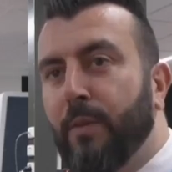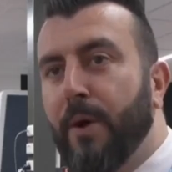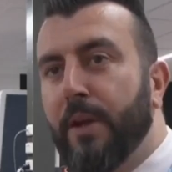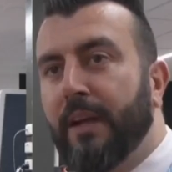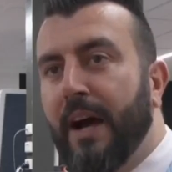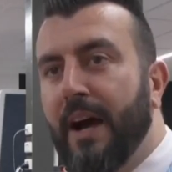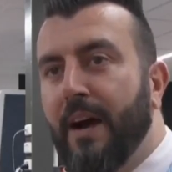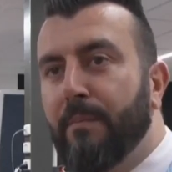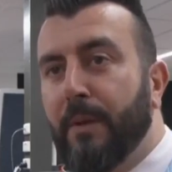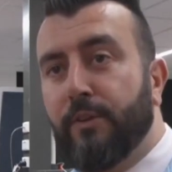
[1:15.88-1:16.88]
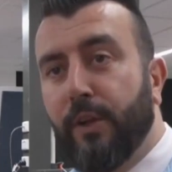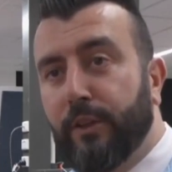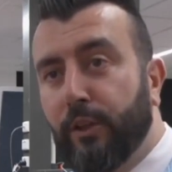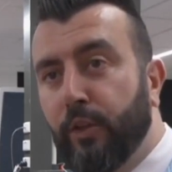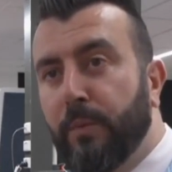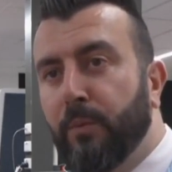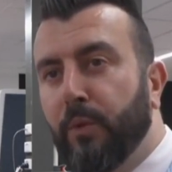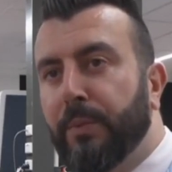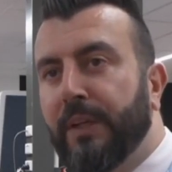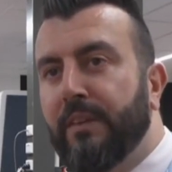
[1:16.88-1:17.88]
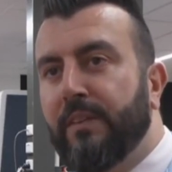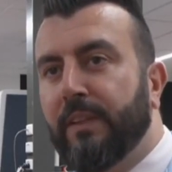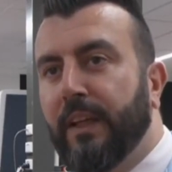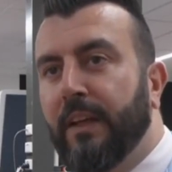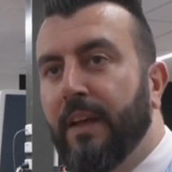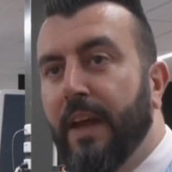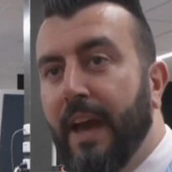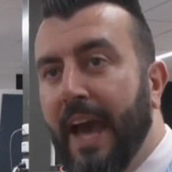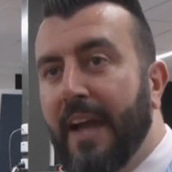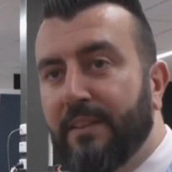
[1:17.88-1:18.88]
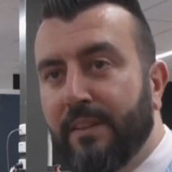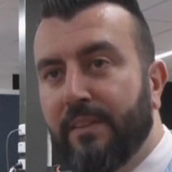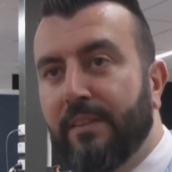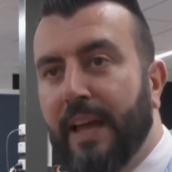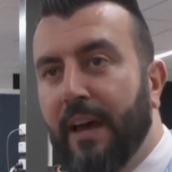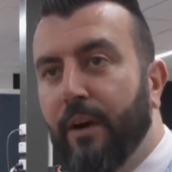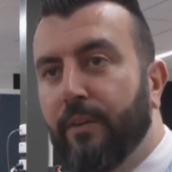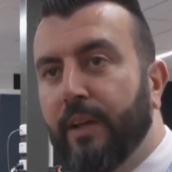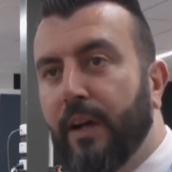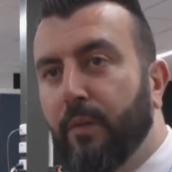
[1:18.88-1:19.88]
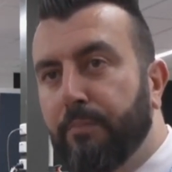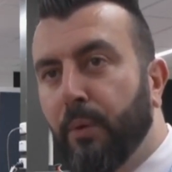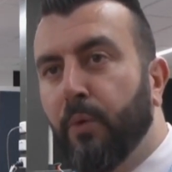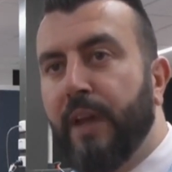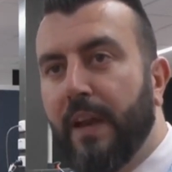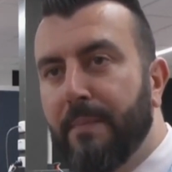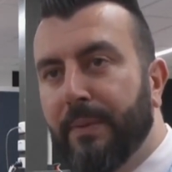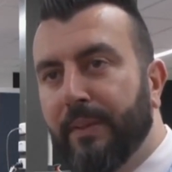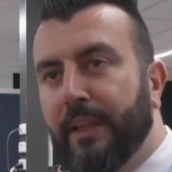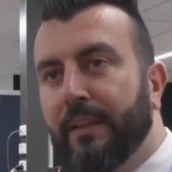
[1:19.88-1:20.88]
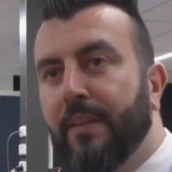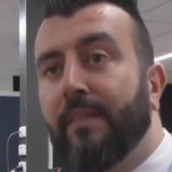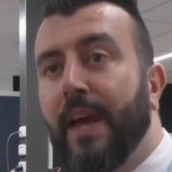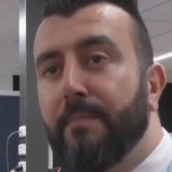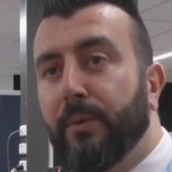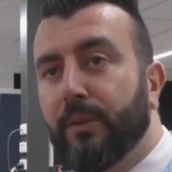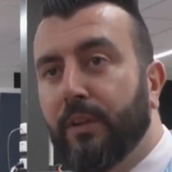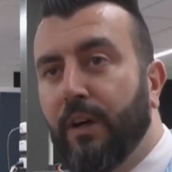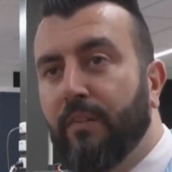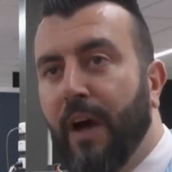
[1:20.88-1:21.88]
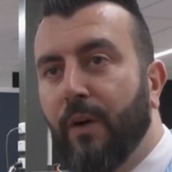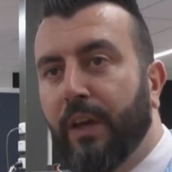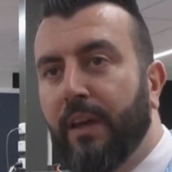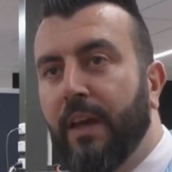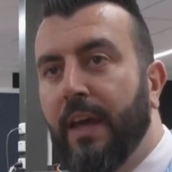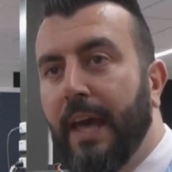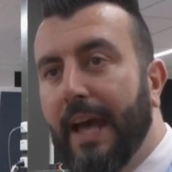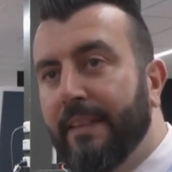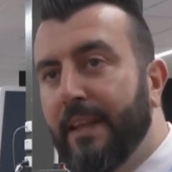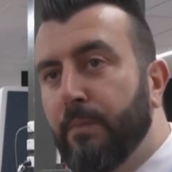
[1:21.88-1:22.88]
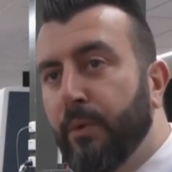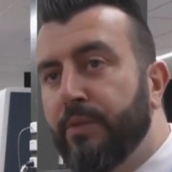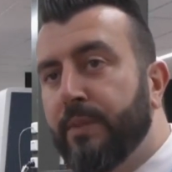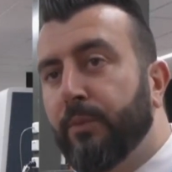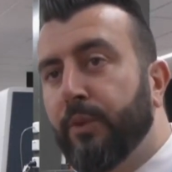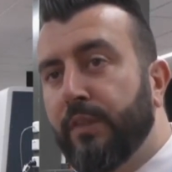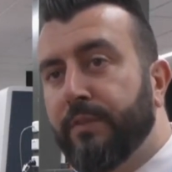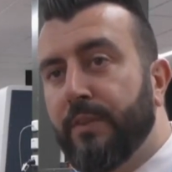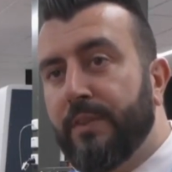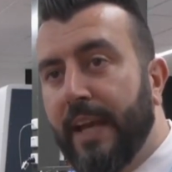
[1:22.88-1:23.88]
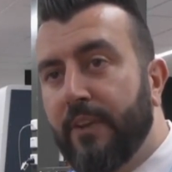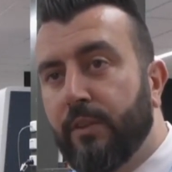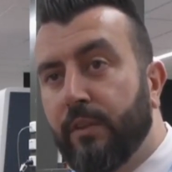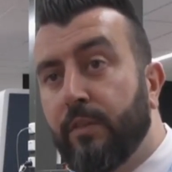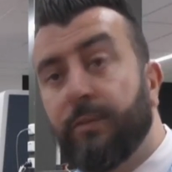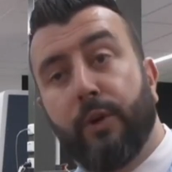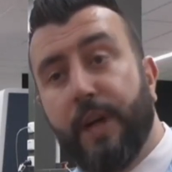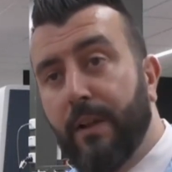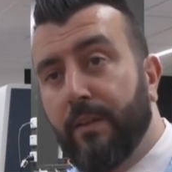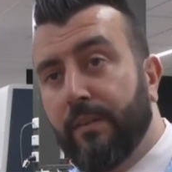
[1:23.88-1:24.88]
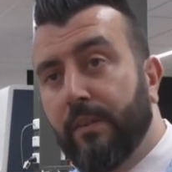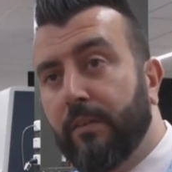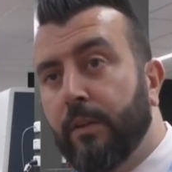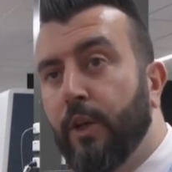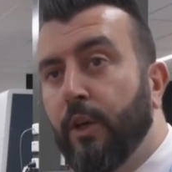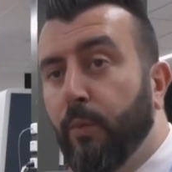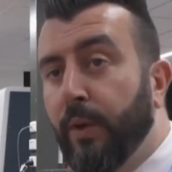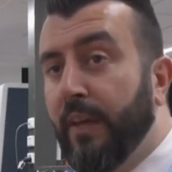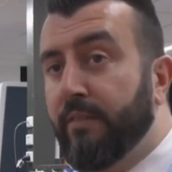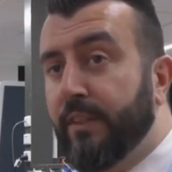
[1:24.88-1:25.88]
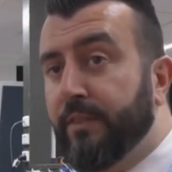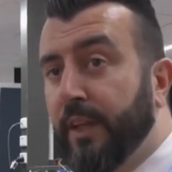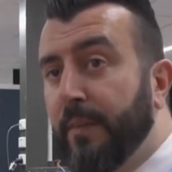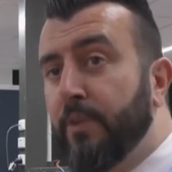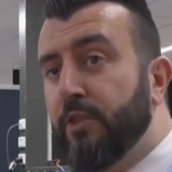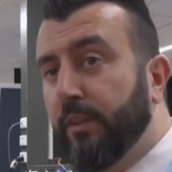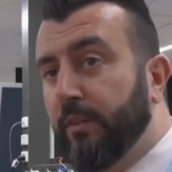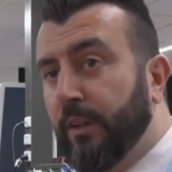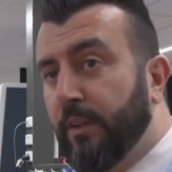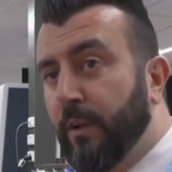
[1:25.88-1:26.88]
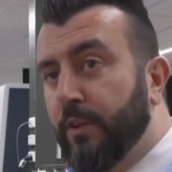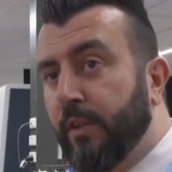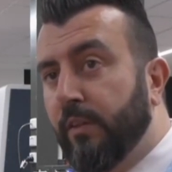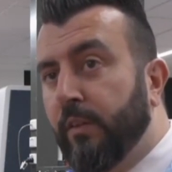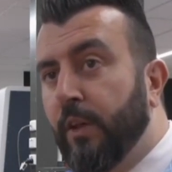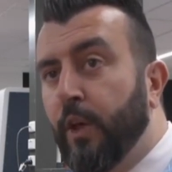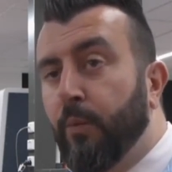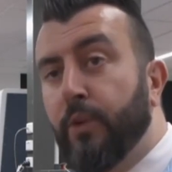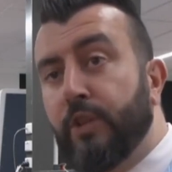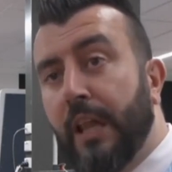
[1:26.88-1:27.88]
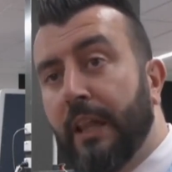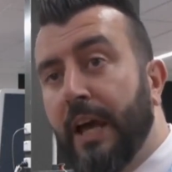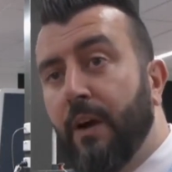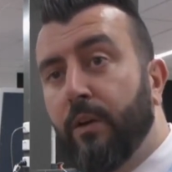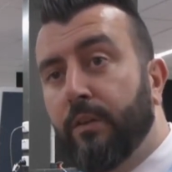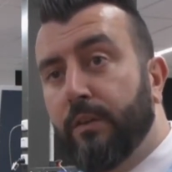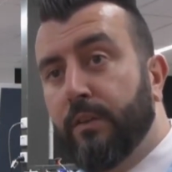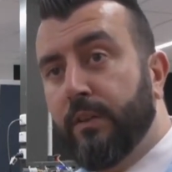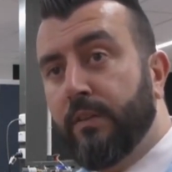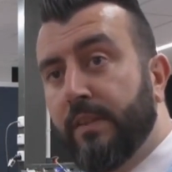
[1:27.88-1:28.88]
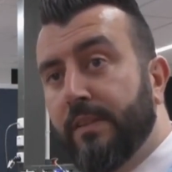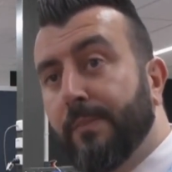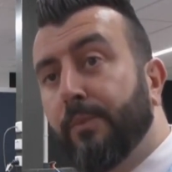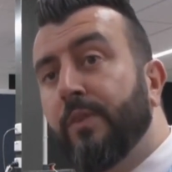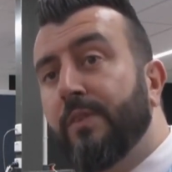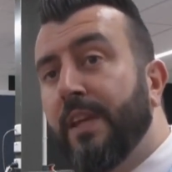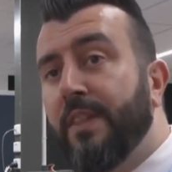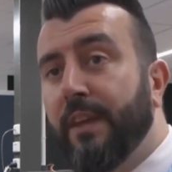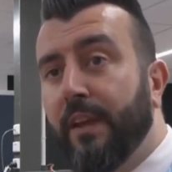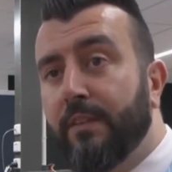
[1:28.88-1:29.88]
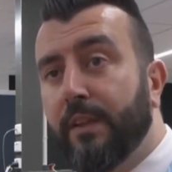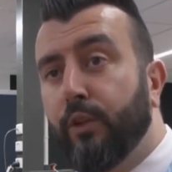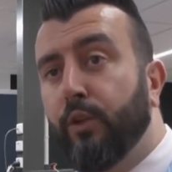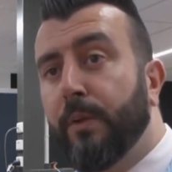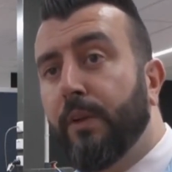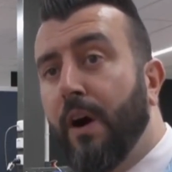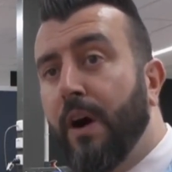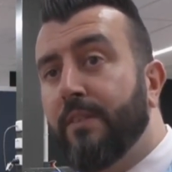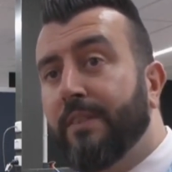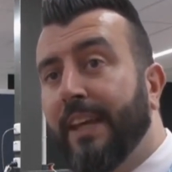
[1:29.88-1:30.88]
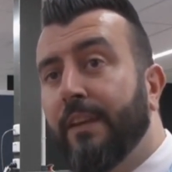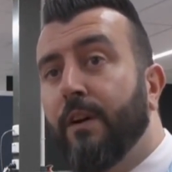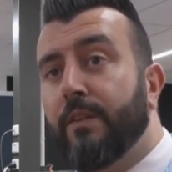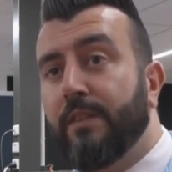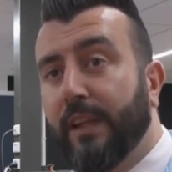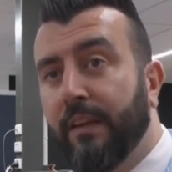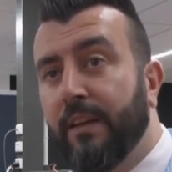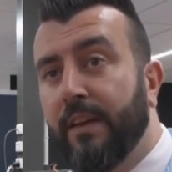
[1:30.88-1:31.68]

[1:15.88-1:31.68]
robotic arm, much like the human would previously, accesses that hotel, pulls out a particular sample of algae, and then moves them to different stations for analysis. We have different imaging technologies which allow the system to see things that human eyes cannot see.